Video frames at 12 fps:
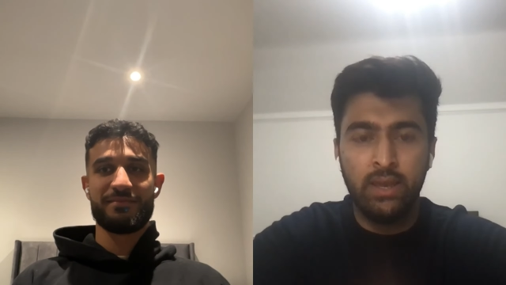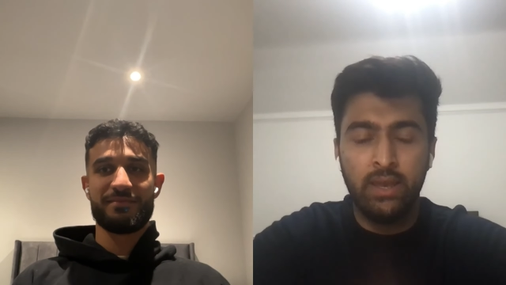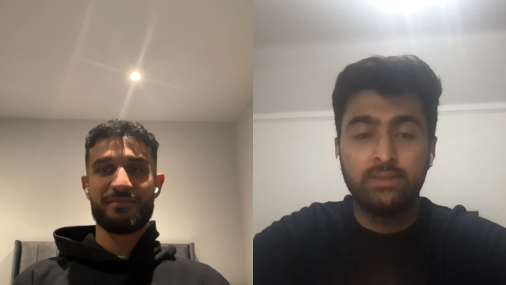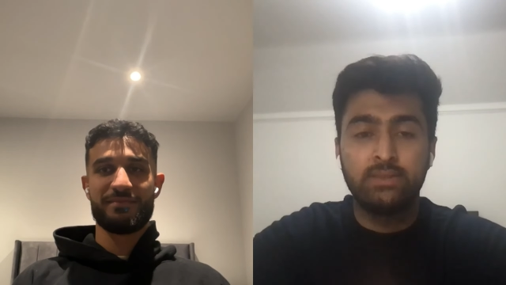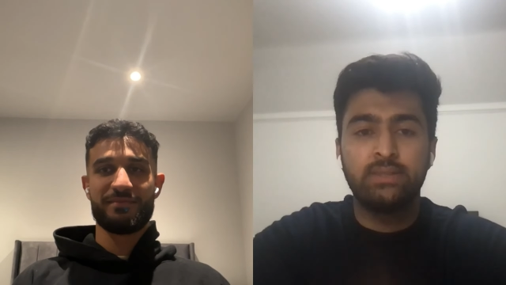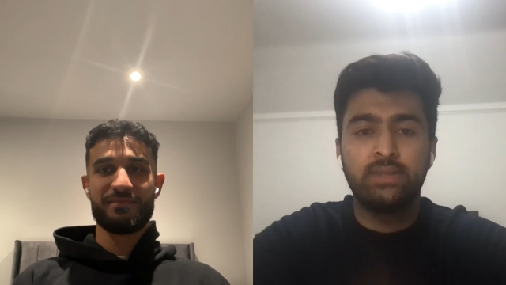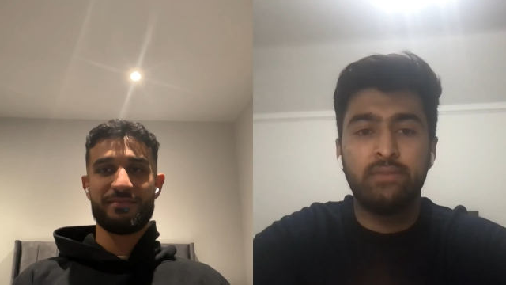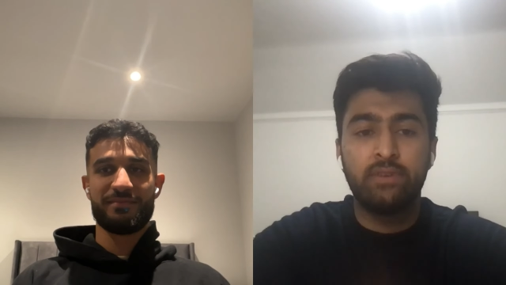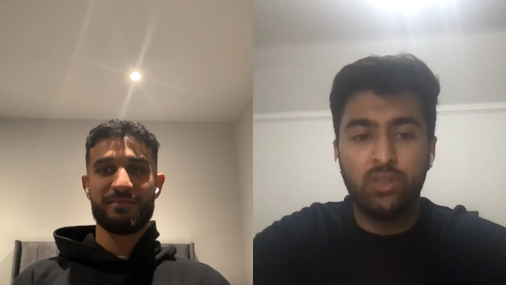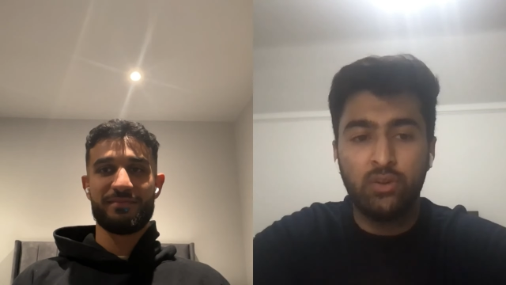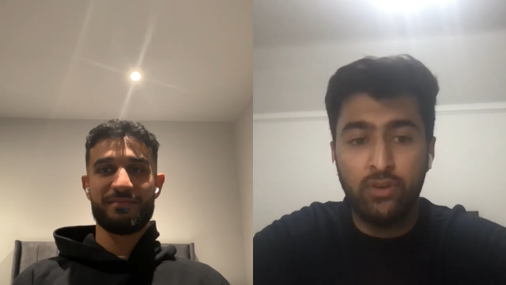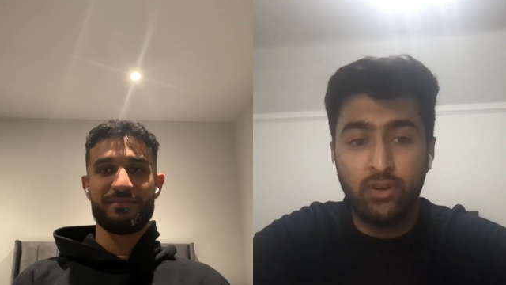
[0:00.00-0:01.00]
Speaker 1: It's the
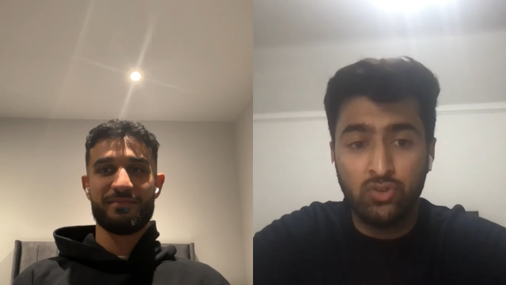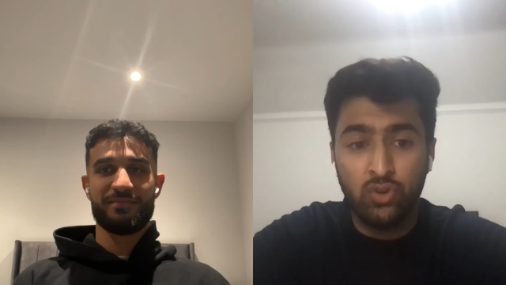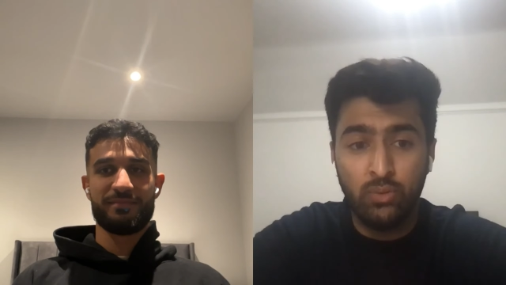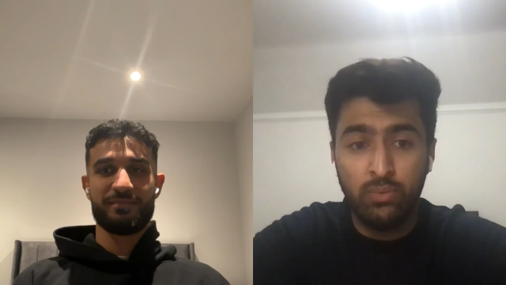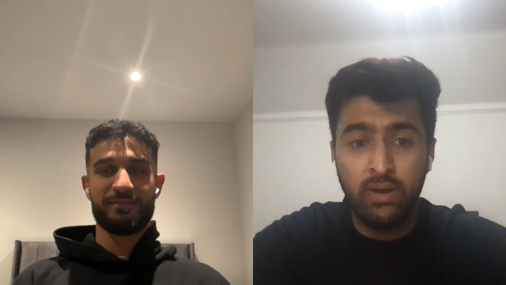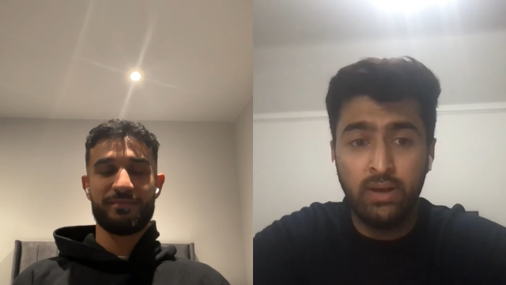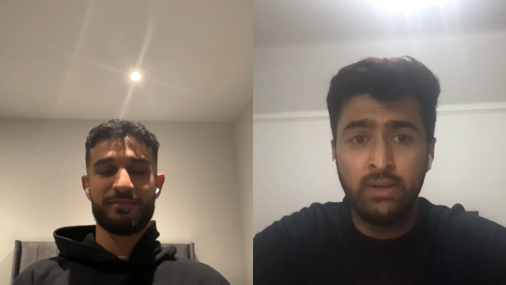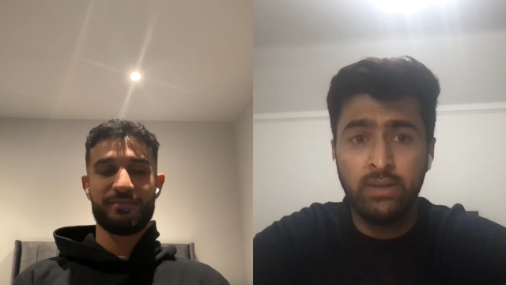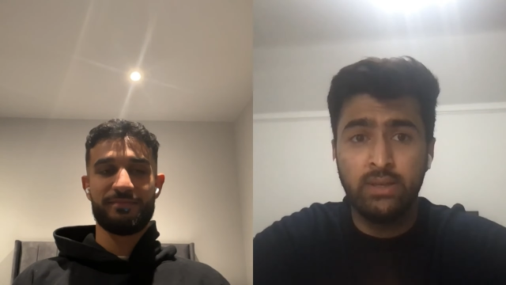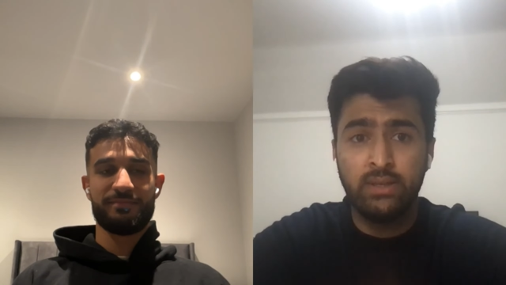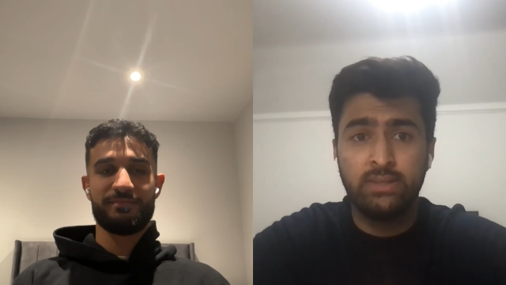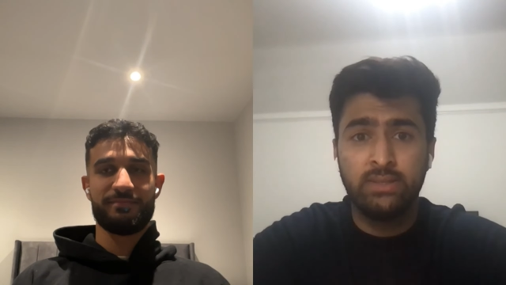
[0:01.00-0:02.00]
7th of October
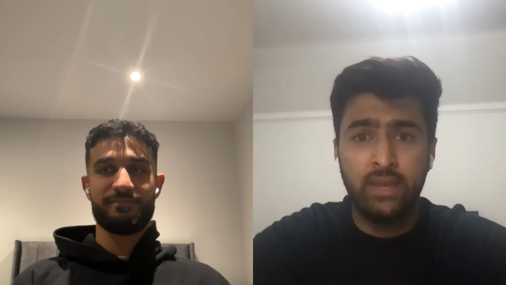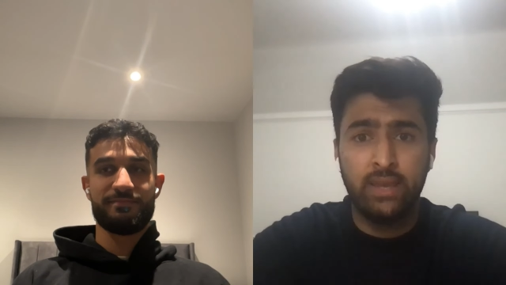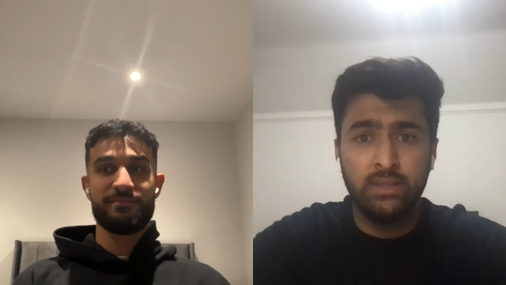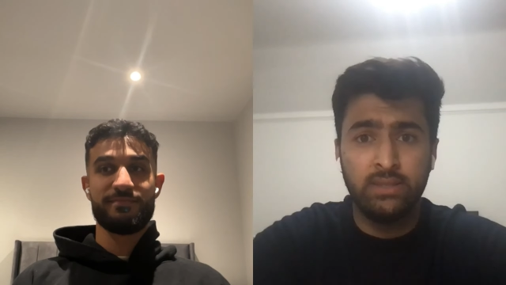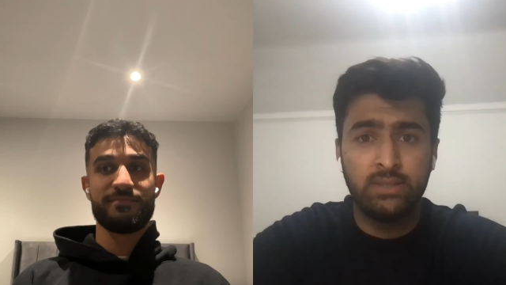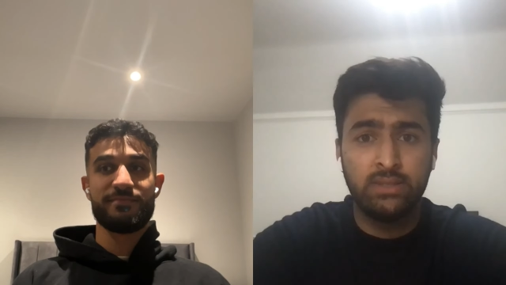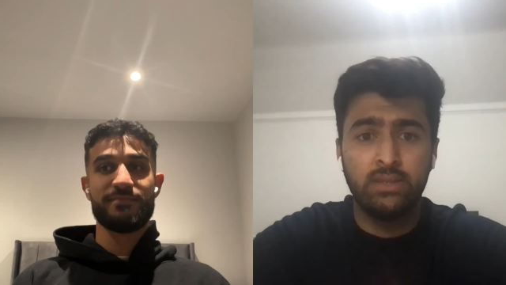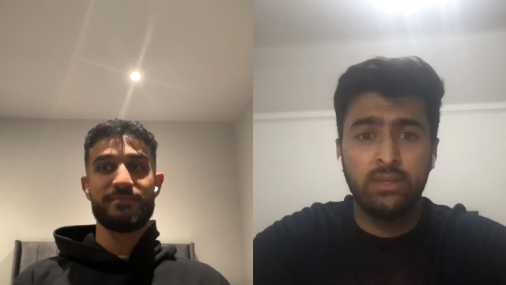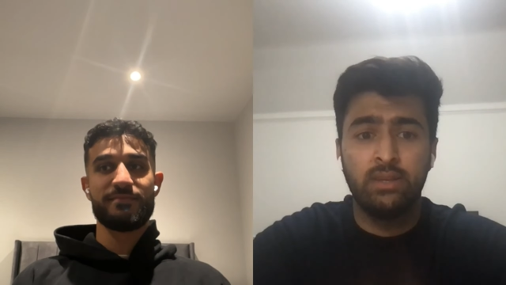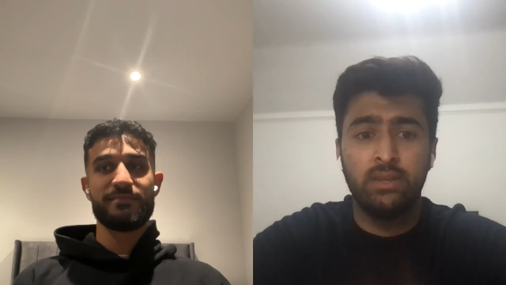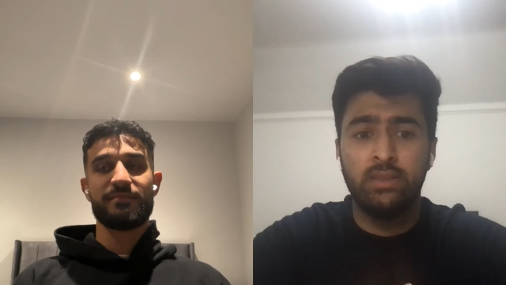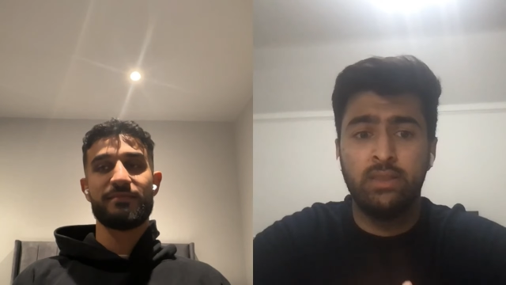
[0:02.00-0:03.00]
since
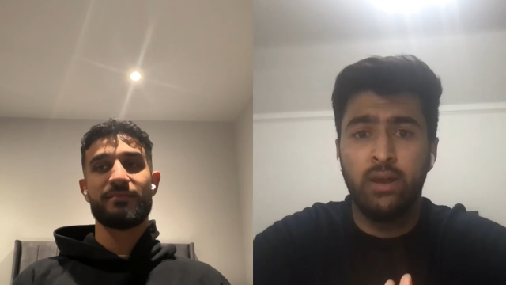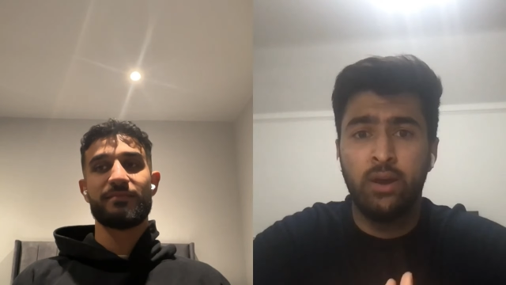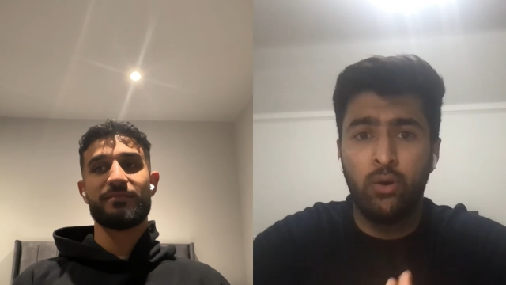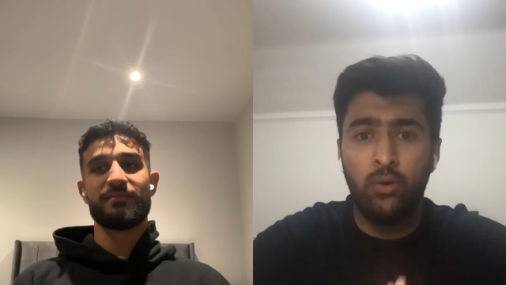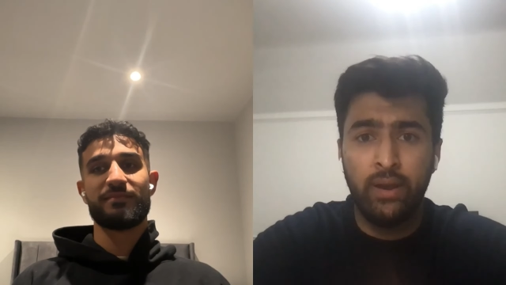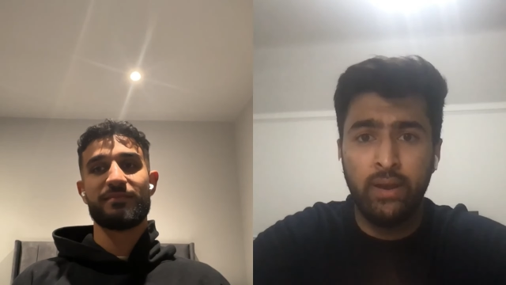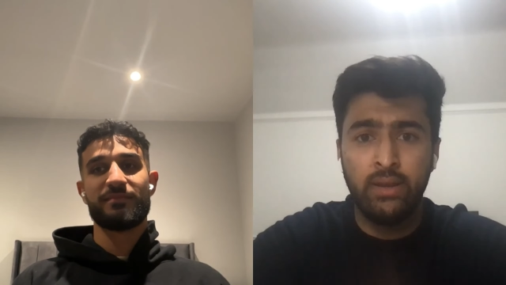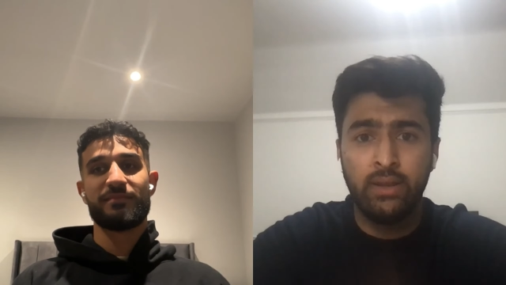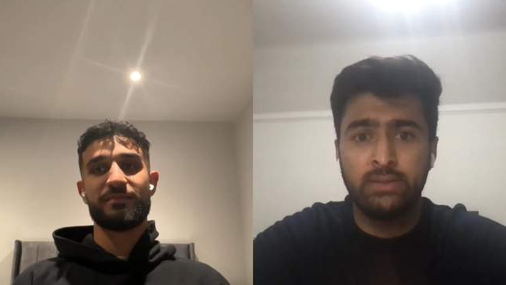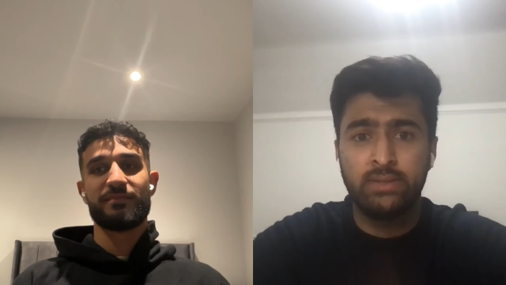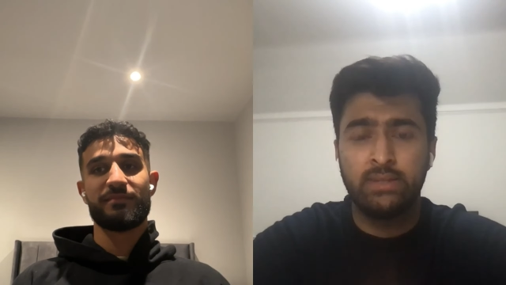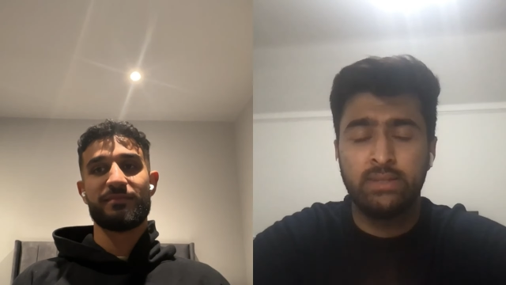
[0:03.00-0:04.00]
the
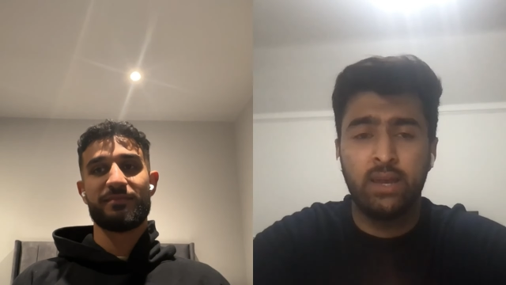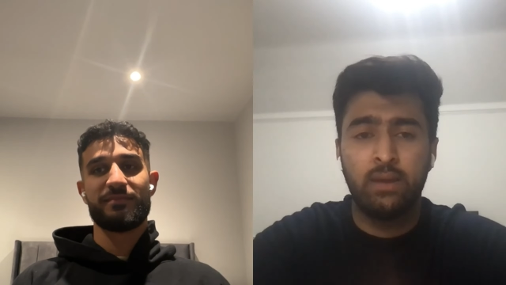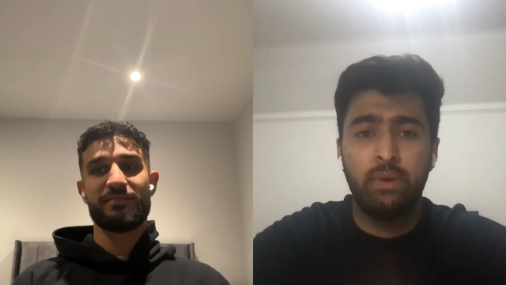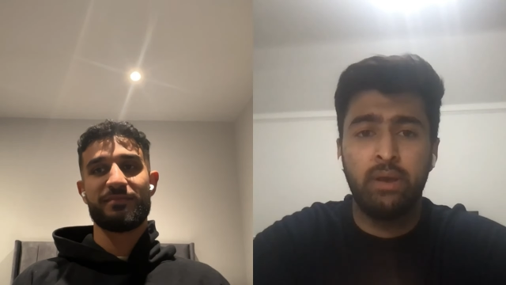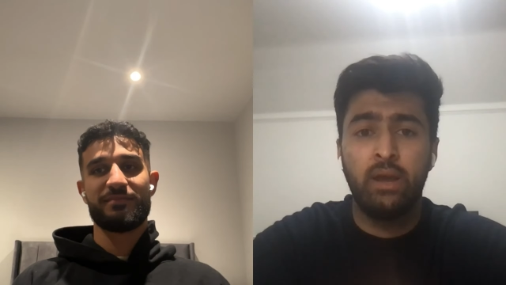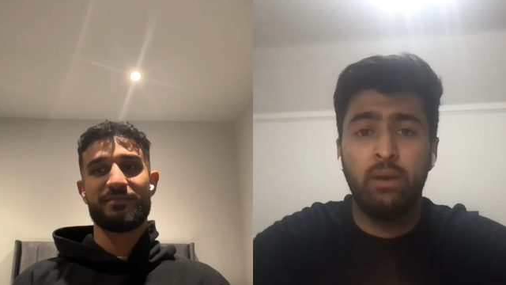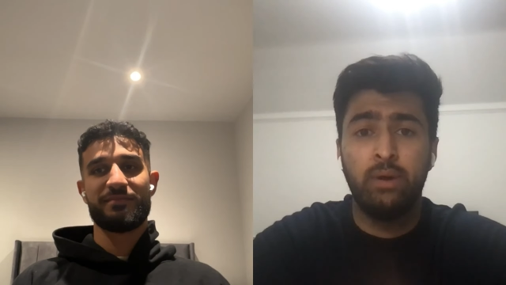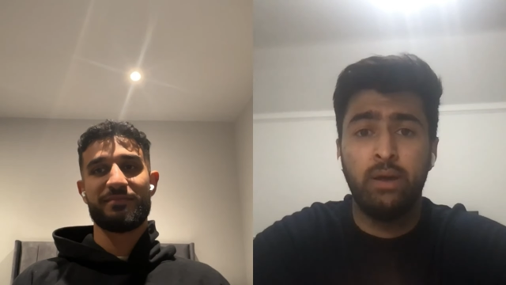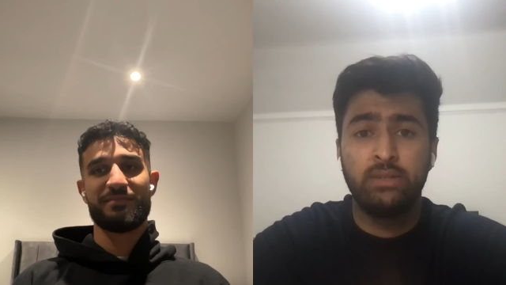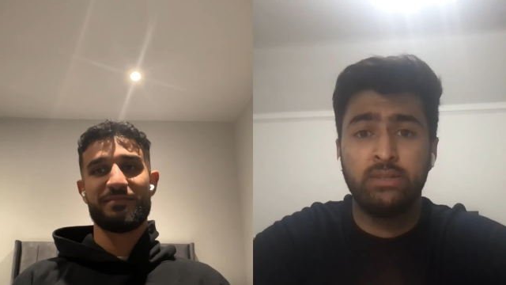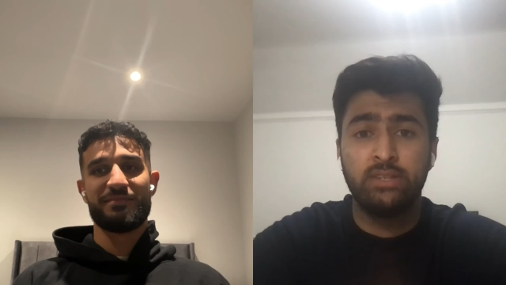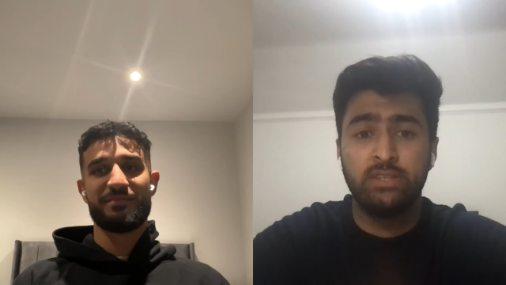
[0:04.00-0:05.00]
horrendous attack by Hamas.